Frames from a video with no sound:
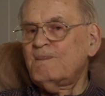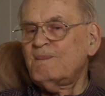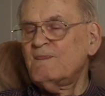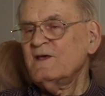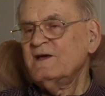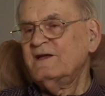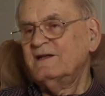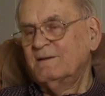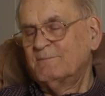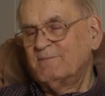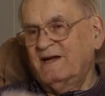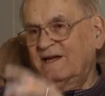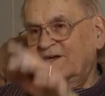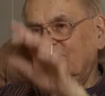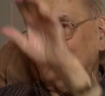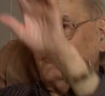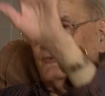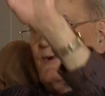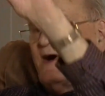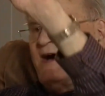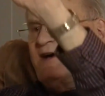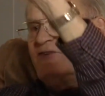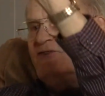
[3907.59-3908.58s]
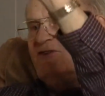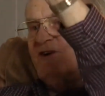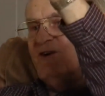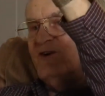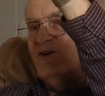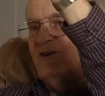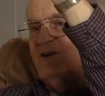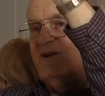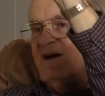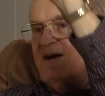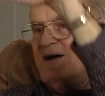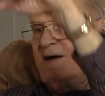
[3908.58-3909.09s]
It had the big swastika
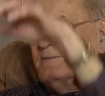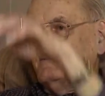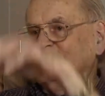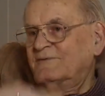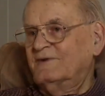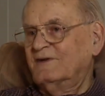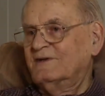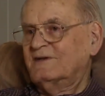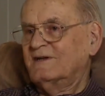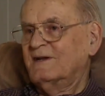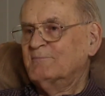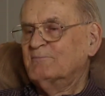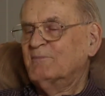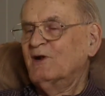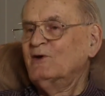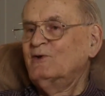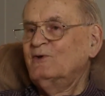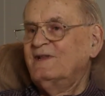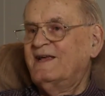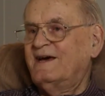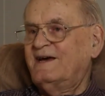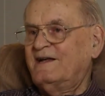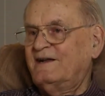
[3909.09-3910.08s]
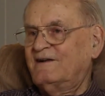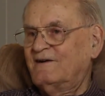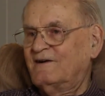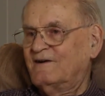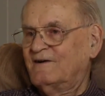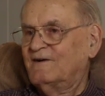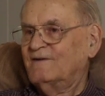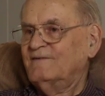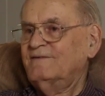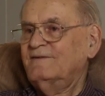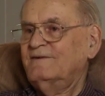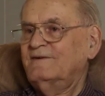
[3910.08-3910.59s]
on top of it. They blew that
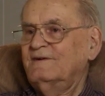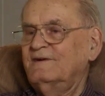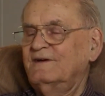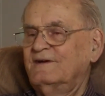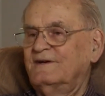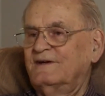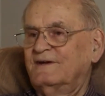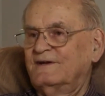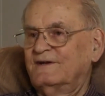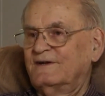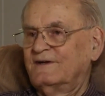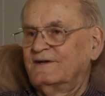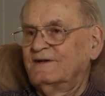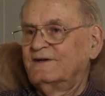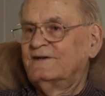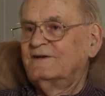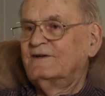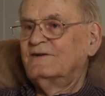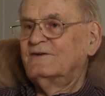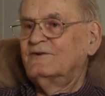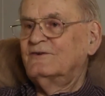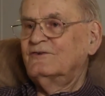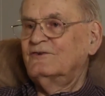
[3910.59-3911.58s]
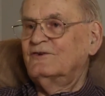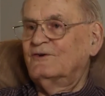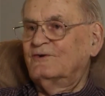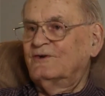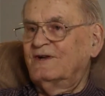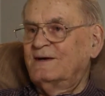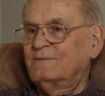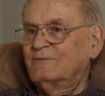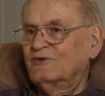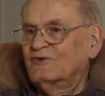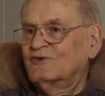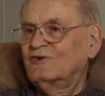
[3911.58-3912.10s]
off, so
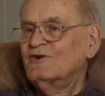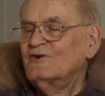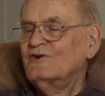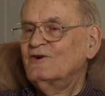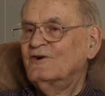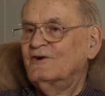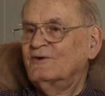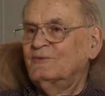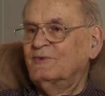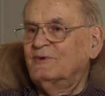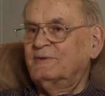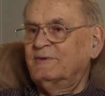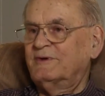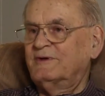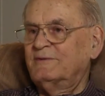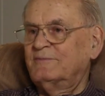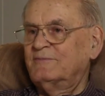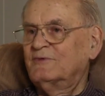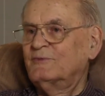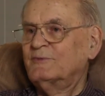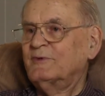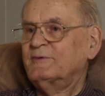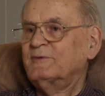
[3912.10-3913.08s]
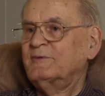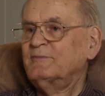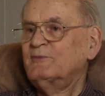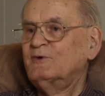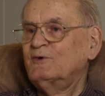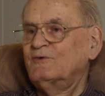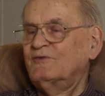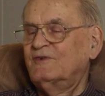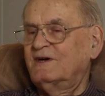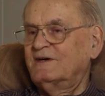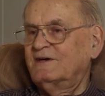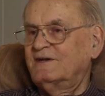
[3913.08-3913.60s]
that was gone when we
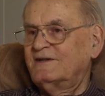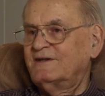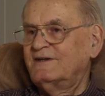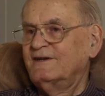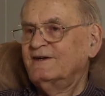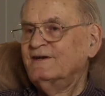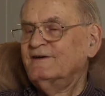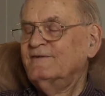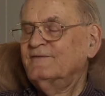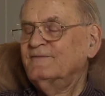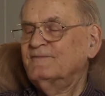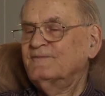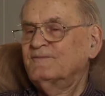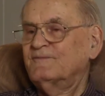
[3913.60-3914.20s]
moved out there.